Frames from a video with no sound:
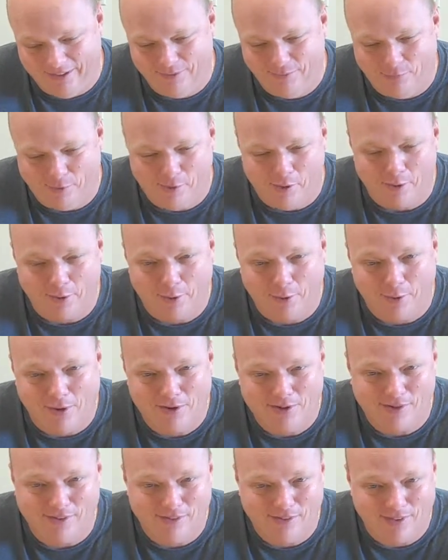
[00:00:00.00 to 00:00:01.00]
for all the
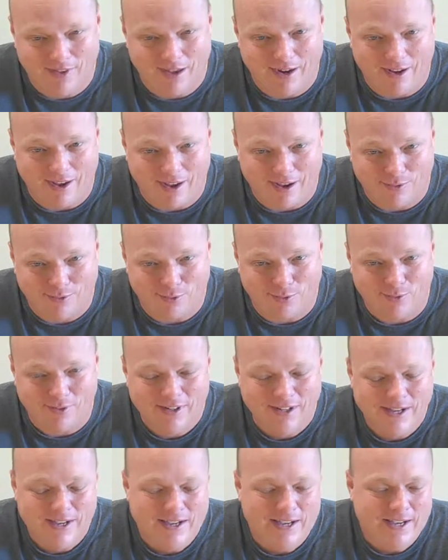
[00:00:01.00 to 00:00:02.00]
questions that I answered,
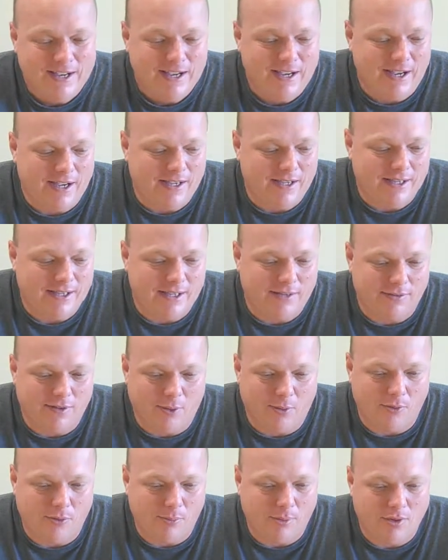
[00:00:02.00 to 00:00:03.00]
he's
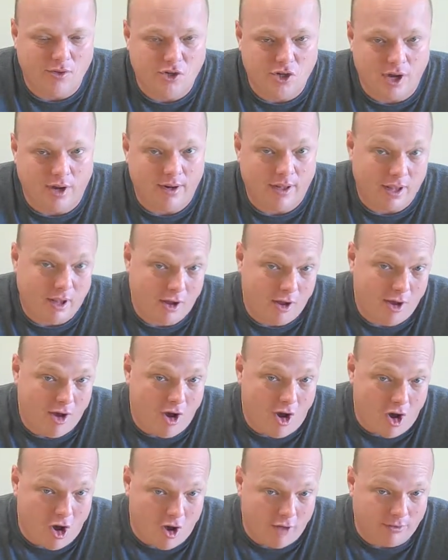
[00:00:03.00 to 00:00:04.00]
always been Johnny
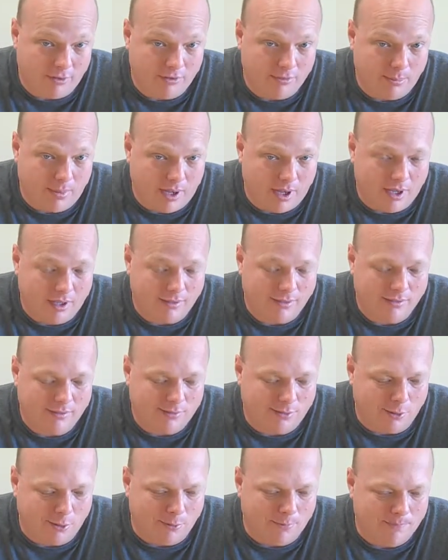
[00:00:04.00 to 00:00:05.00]
on the spot.
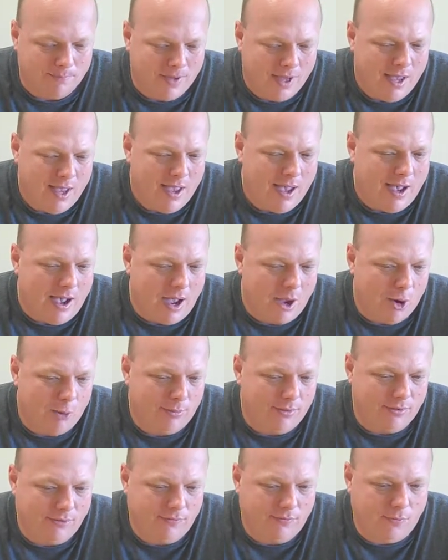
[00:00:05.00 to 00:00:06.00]
So I hope
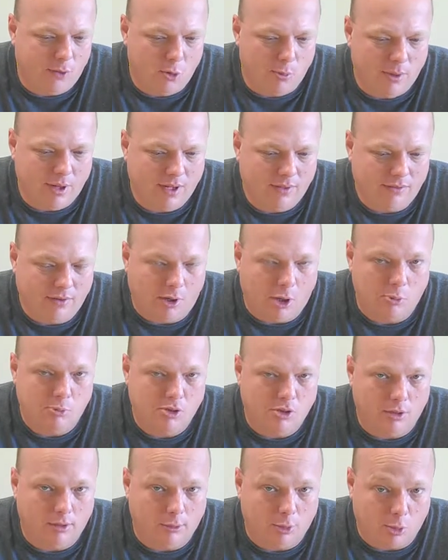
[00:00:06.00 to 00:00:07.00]
this few minutes
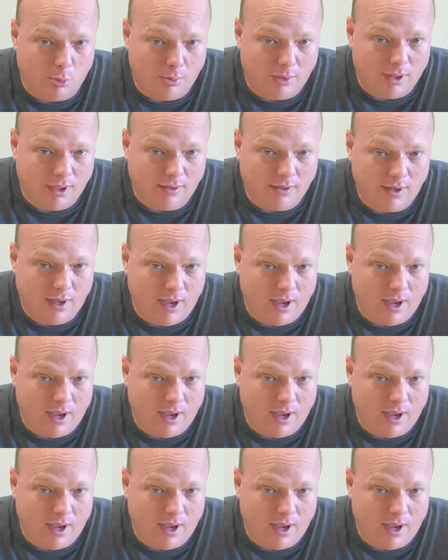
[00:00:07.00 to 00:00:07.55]
helps you a little bit.